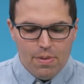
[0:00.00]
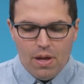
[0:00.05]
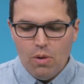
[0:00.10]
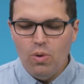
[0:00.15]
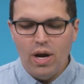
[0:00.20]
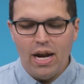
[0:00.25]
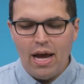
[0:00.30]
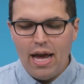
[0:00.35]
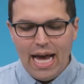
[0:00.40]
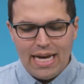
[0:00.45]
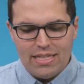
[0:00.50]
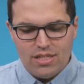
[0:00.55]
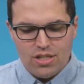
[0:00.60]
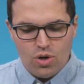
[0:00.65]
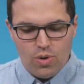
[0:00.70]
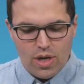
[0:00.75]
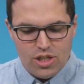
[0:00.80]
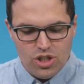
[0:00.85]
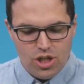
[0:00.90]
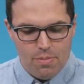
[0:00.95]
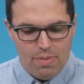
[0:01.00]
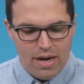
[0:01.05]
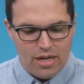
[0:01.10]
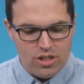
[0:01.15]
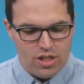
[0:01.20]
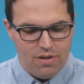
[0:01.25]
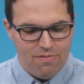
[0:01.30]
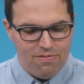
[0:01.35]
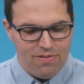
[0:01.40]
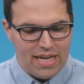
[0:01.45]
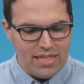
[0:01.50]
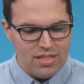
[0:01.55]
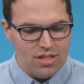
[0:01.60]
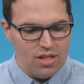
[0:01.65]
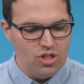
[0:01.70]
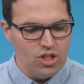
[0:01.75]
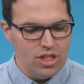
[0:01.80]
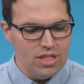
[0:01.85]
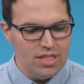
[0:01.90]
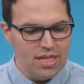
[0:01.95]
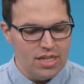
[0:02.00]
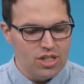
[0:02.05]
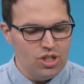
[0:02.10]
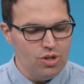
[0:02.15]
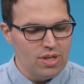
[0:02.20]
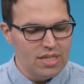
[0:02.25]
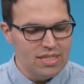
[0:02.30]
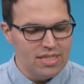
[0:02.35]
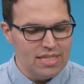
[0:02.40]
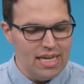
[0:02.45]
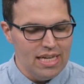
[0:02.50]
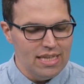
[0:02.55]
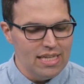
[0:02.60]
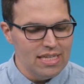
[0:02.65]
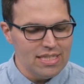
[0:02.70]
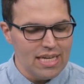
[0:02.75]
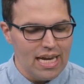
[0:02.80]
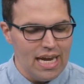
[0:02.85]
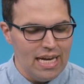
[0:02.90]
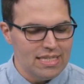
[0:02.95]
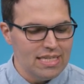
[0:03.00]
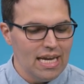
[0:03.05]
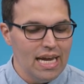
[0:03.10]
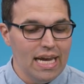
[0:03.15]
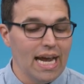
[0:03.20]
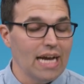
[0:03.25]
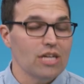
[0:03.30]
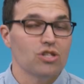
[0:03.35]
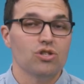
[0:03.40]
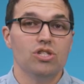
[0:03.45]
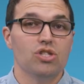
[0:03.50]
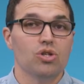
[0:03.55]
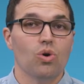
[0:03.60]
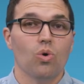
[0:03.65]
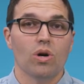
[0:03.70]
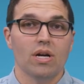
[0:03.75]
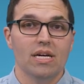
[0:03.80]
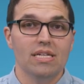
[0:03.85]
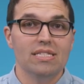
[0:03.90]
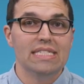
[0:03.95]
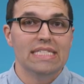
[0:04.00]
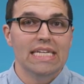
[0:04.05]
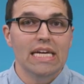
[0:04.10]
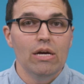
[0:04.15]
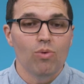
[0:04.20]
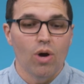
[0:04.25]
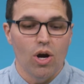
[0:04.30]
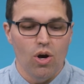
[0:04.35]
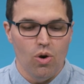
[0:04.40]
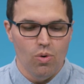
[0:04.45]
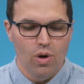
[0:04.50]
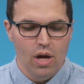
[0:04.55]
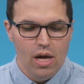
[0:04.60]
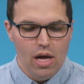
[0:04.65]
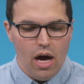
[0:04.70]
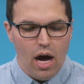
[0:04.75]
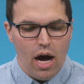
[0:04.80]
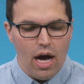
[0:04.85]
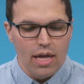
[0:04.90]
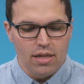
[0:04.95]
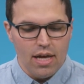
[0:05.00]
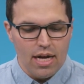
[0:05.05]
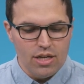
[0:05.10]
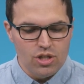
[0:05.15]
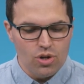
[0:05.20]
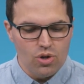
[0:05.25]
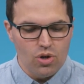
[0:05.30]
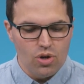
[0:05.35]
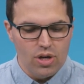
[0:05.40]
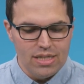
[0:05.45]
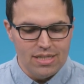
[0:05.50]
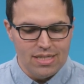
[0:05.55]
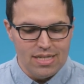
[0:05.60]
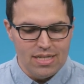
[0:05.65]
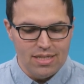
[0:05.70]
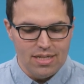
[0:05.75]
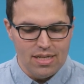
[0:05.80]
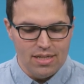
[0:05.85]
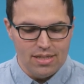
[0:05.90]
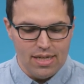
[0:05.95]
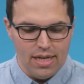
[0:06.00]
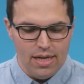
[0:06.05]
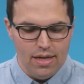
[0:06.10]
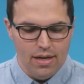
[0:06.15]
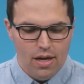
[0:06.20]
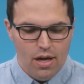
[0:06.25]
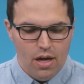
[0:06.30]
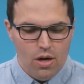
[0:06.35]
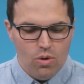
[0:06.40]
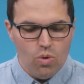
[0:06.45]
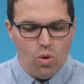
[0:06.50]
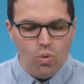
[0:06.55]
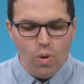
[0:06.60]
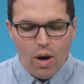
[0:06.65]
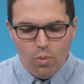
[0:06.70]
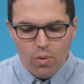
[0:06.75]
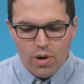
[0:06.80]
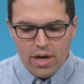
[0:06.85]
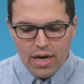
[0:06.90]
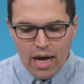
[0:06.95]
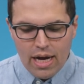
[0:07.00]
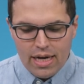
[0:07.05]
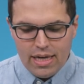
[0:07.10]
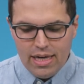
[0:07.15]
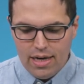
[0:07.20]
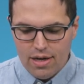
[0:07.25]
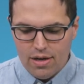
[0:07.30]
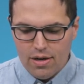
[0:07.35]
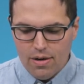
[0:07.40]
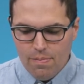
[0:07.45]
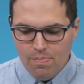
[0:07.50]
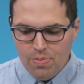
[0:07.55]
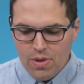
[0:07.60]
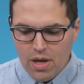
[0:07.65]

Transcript: When I asked a question about ShipFast logistics, you can see in this case, it actually scored a zero on logical consistency. Well, what went on here?